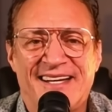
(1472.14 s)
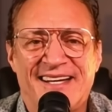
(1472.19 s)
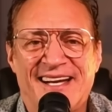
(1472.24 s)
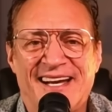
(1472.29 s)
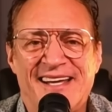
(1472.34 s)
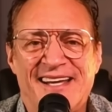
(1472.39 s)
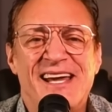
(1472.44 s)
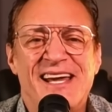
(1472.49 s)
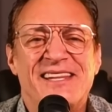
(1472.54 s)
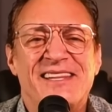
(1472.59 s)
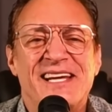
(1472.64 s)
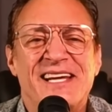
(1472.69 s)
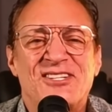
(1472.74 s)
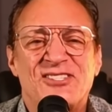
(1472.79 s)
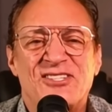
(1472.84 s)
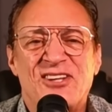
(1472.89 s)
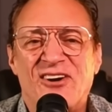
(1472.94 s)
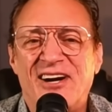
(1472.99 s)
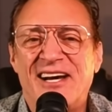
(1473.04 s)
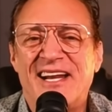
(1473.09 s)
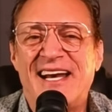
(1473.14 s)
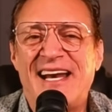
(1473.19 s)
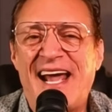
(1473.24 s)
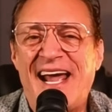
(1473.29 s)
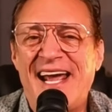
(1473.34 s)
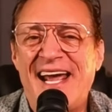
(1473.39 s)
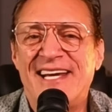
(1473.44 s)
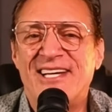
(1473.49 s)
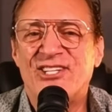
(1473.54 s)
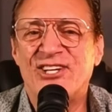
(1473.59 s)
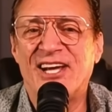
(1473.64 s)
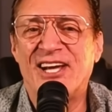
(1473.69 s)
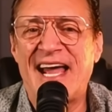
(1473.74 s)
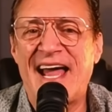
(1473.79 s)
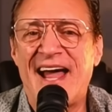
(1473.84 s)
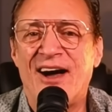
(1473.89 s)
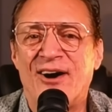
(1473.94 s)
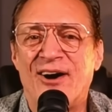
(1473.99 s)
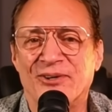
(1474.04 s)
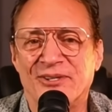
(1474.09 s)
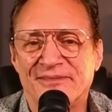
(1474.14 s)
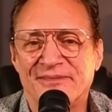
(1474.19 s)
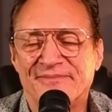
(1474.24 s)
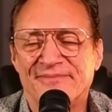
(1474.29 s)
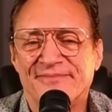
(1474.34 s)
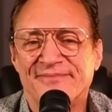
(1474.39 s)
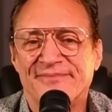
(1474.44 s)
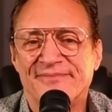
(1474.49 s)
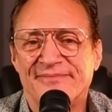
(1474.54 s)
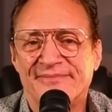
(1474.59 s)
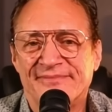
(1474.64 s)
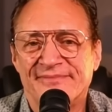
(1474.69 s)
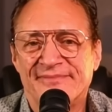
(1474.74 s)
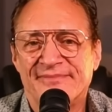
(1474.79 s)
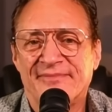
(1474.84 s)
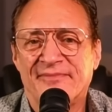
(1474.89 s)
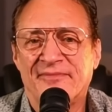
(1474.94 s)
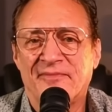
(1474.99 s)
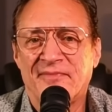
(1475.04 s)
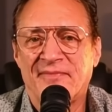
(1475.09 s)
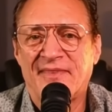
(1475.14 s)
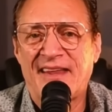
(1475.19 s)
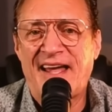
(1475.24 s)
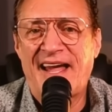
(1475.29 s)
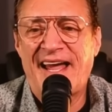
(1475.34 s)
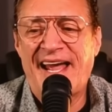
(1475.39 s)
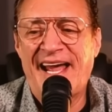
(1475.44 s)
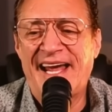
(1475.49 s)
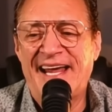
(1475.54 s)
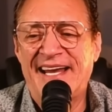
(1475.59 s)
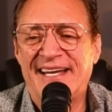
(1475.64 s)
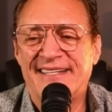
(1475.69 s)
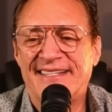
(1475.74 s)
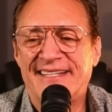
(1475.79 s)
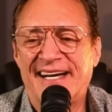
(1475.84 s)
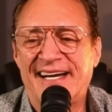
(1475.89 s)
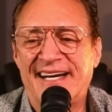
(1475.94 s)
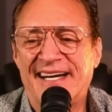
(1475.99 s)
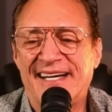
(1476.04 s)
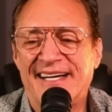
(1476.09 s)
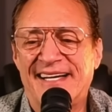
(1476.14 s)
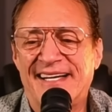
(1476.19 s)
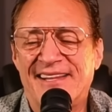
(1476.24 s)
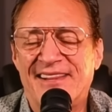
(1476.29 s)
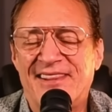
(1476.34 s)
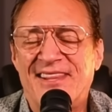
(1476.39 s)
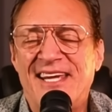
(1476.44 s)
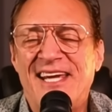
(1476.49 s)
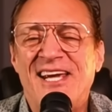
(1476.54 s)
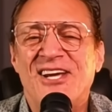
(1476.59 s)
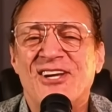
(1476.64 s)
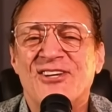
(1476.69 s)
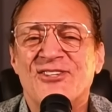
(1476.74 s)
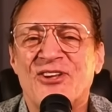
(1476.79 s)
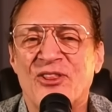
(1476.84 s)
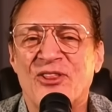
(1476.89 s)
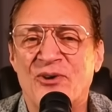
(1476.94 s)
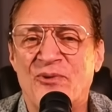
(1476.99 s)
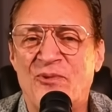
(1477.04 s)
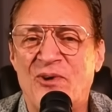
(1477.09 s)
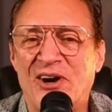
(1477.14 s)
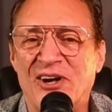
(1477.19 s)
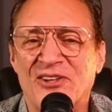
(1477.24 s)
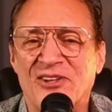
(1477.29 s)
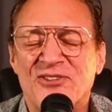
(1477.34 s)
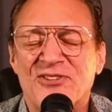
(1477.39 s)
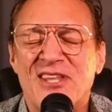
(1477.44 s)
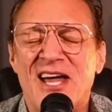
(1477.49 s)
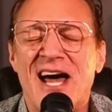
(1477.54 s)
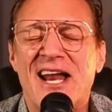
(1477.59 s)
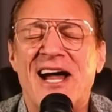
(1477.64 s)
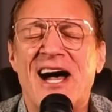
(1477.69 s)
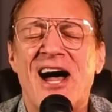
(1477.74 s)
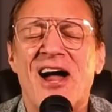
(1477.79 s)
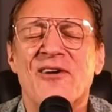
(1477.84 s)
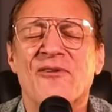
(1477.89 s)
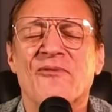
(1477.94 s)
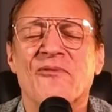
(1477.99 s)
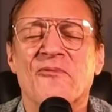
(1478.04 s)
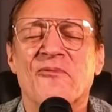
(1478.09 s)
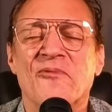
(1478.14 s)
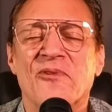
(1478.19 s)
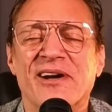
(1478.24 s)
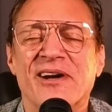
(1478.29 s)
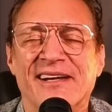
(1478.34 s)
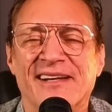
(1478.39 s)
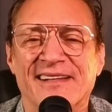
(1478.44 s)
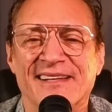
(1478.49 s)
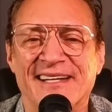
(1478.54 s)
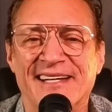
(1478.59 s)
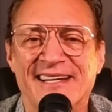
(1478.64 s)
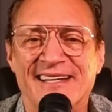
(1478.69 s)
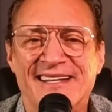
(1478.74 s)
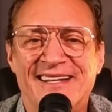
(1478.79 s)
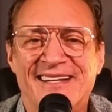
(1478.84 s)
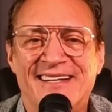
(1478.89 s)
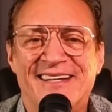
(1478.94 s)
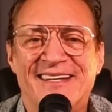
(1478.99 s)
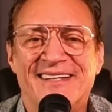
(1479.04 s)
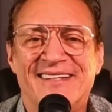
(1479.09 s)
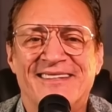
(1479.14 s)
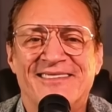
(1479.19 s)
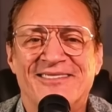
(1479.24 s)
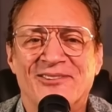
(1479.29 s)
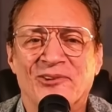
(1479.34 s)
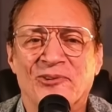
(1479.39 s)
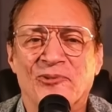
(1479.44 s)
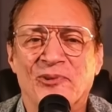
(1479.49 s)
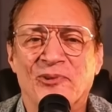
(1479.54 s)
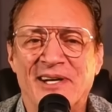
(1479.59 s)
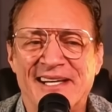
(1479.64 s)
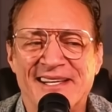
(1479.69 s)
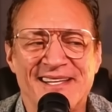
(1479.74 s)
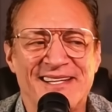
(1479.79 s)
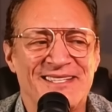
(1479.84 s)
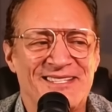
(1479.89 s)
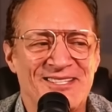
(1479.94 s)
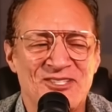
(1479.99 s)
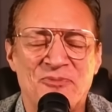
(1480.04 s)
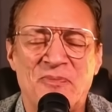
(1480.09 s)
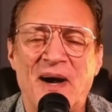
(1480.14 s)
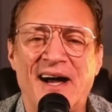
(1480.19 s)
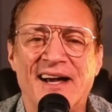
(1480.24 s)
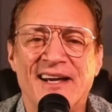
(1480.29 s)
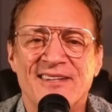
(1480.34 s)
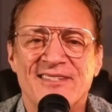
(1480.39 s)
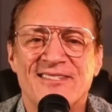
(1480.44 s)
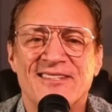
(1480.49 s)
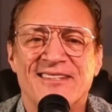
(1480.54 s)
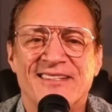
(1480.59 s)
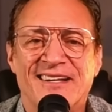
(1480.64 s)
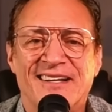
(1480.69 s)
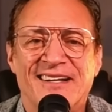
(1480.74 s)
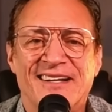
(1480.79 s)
And then they started aging out. And these are the ones that I really, really despise.